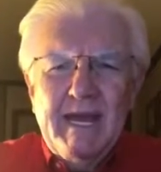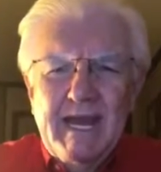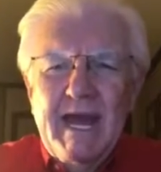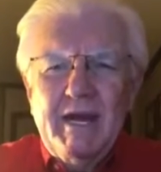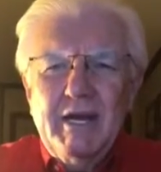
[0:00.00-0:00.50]

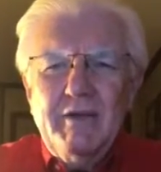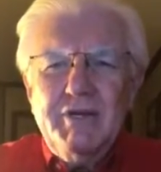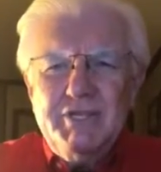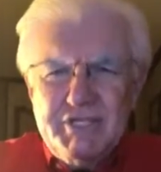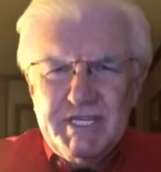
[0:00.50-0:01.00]
Let
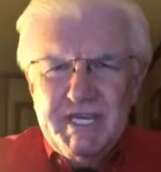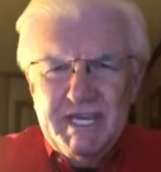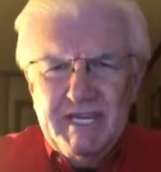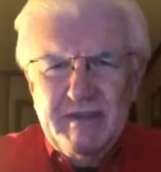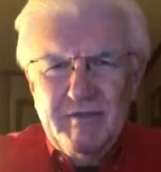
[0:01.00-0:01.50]
others
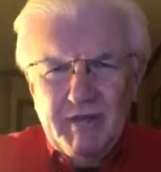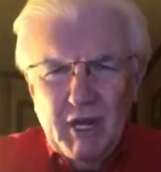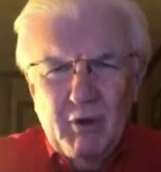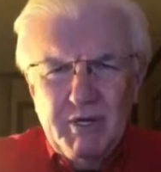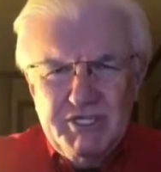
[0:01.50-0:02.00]
see the
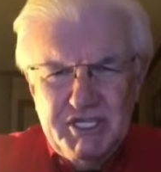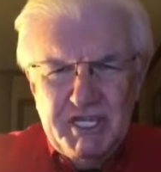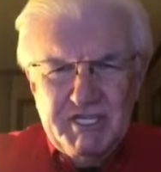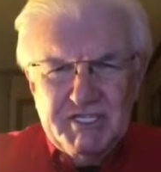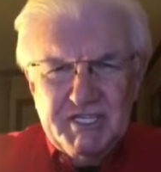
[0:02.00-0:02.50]
Lord
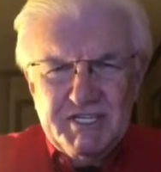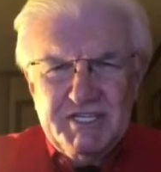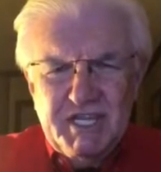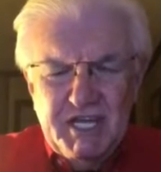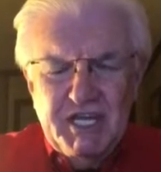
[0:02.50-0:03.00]

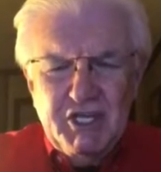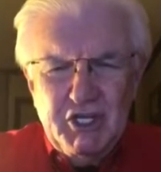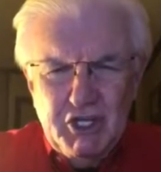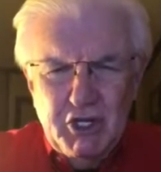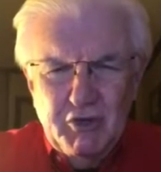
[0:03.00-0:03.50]
Jesus
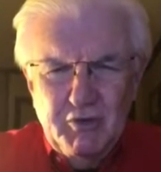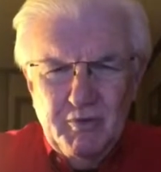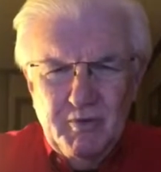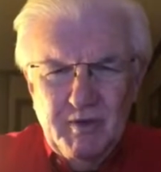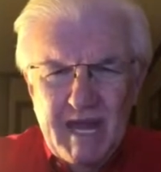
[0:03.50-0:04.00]
in you.
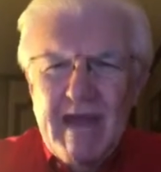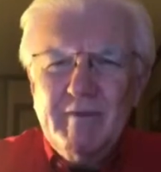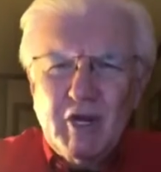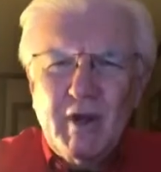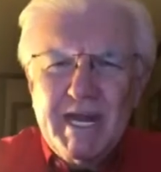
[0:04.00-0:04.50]

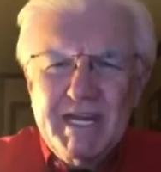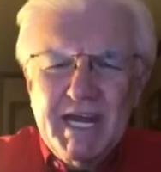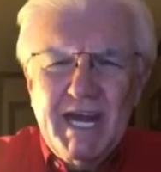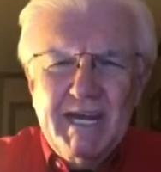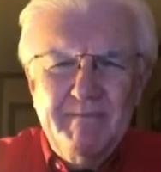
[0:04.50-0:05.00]
Have a great
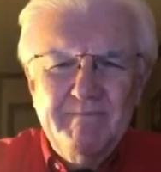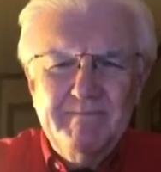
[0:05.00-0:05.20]
day.